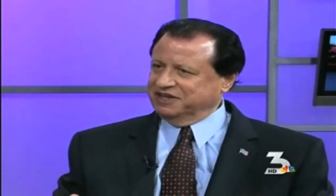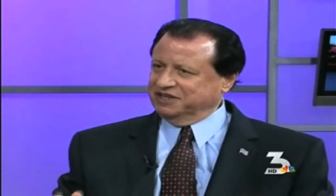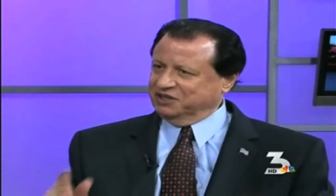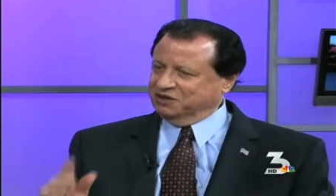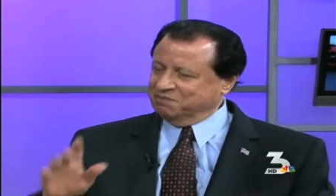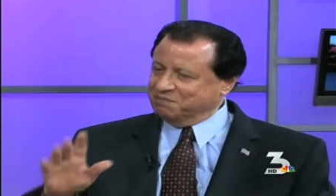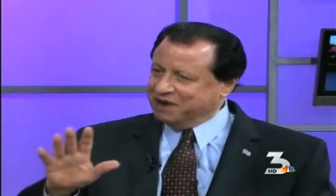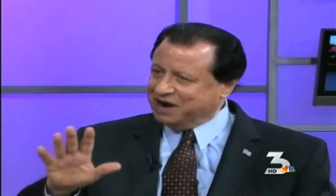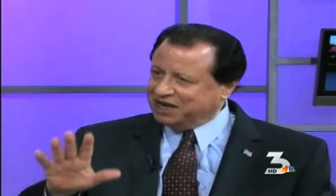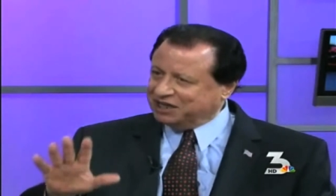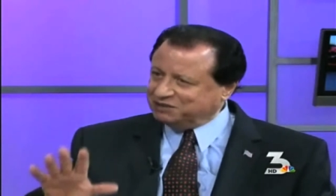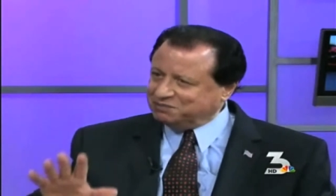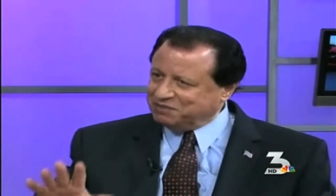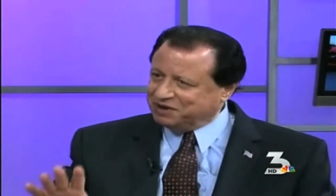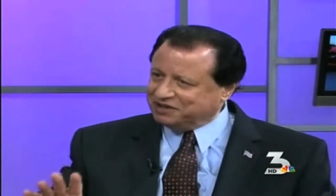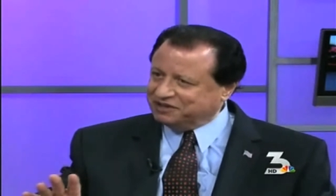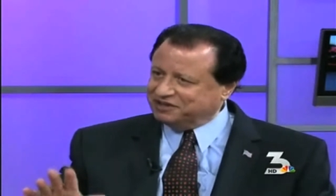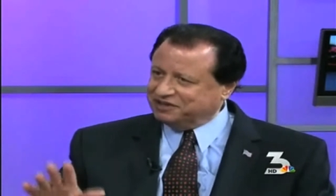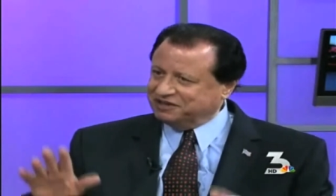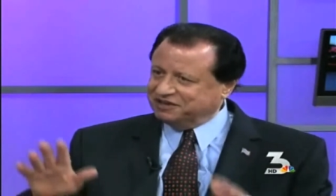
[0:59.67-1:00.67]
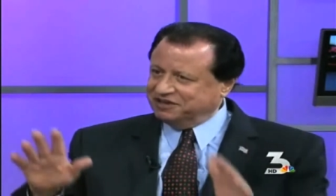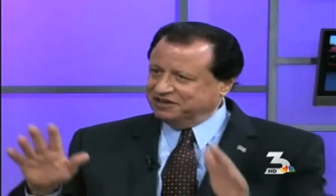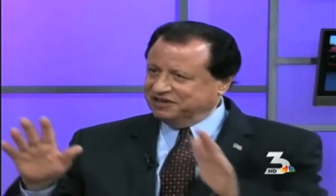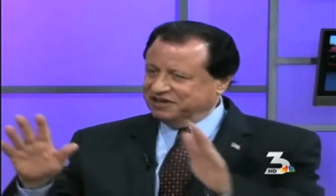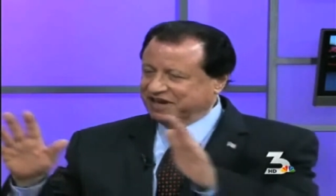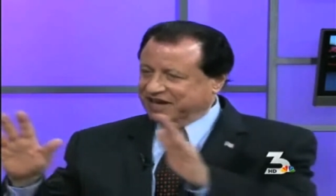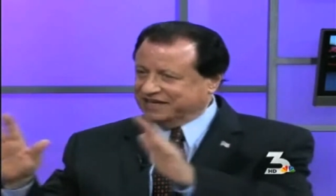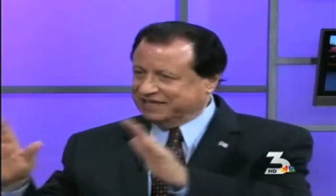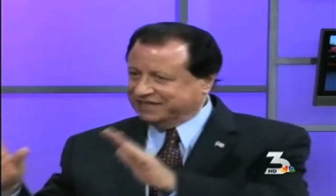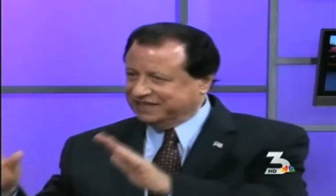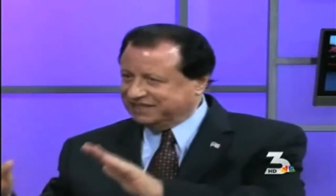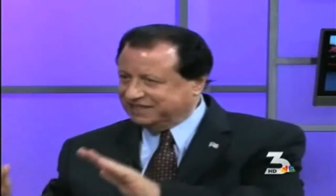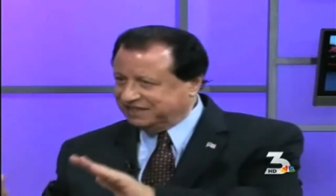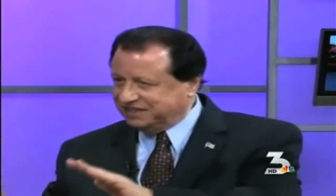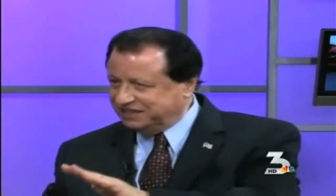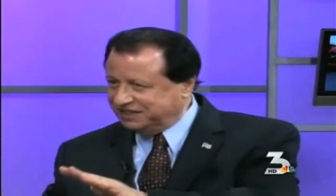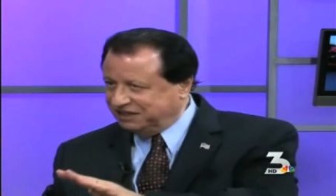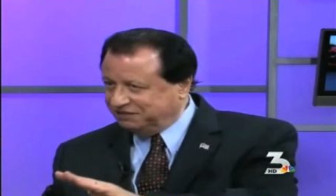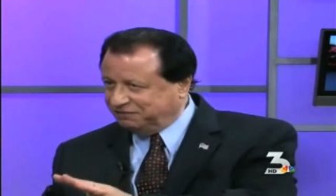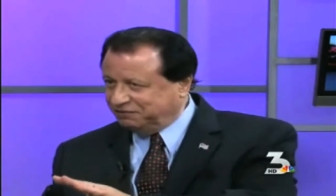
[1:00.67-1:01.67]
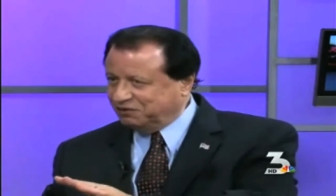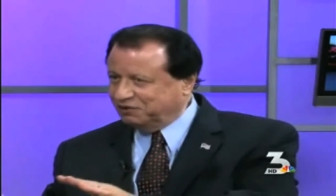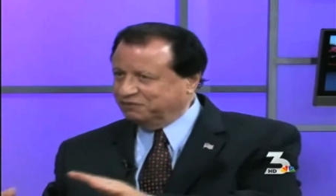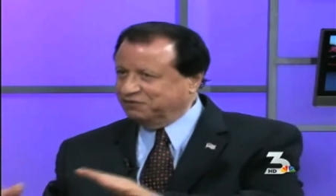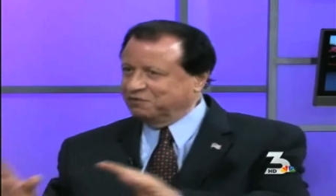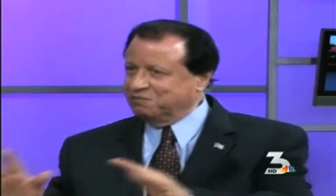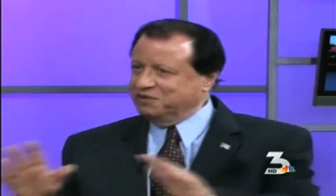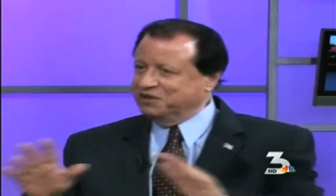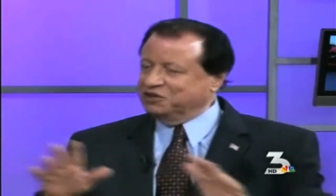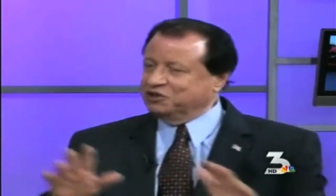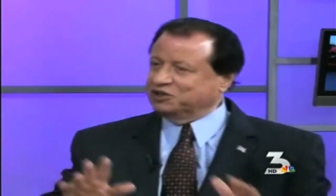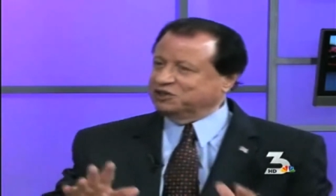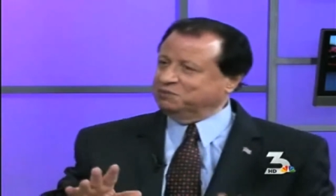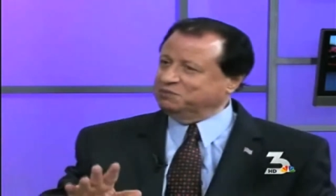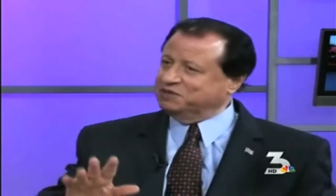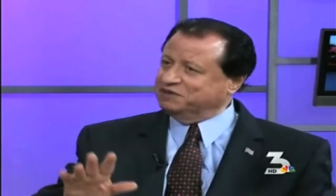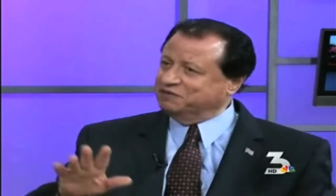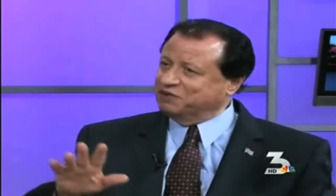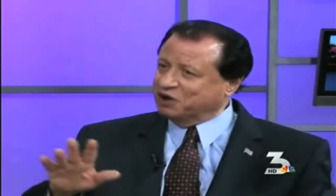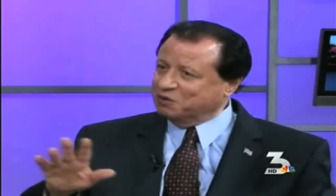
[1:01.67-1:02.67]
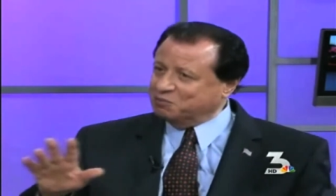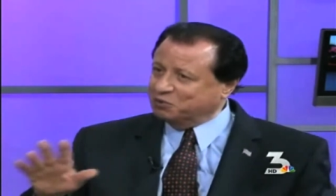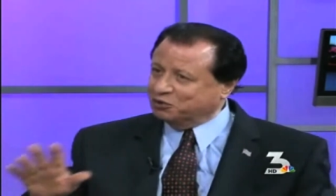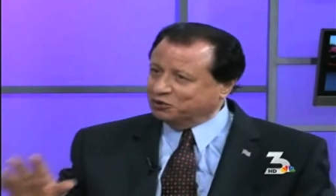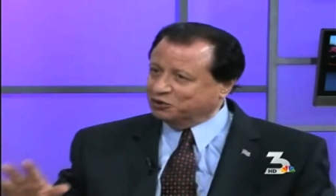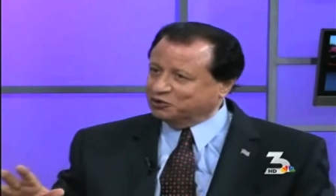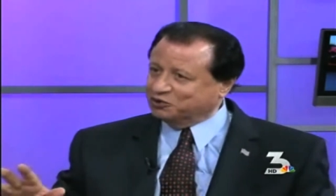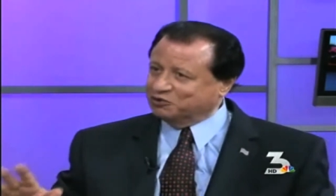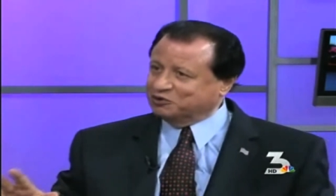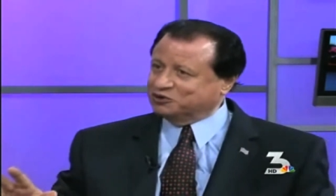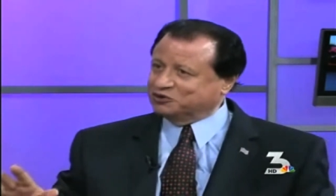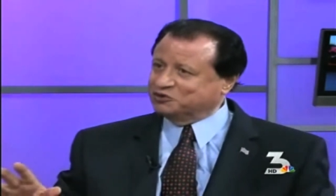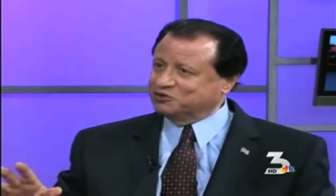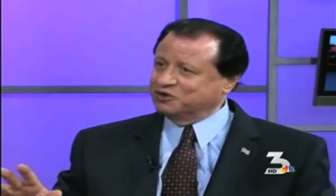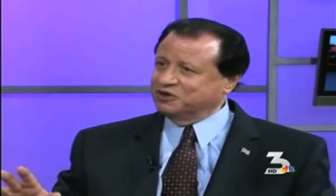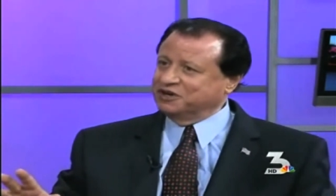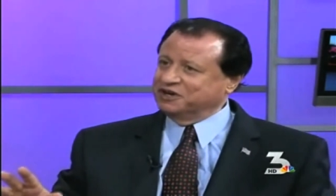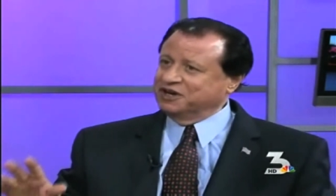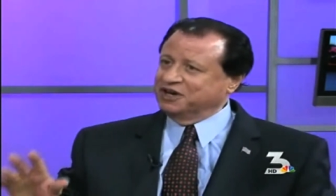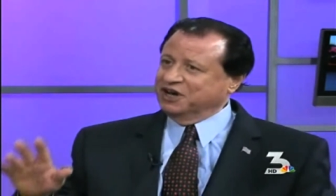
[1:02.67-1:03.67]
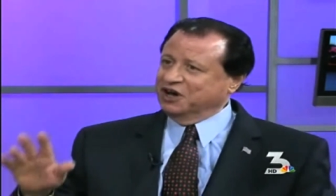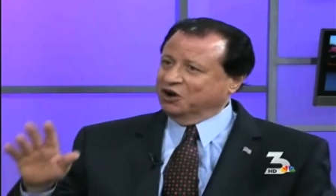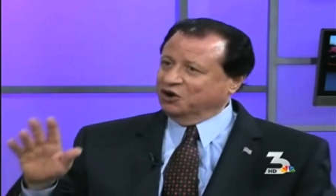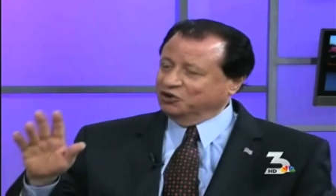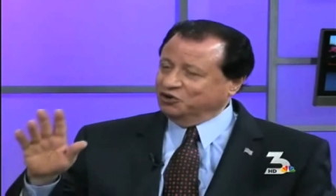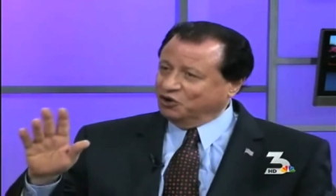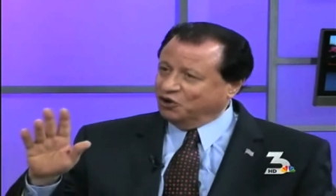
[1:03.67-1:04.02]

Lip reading: The management, as different from leadership, is very important also. How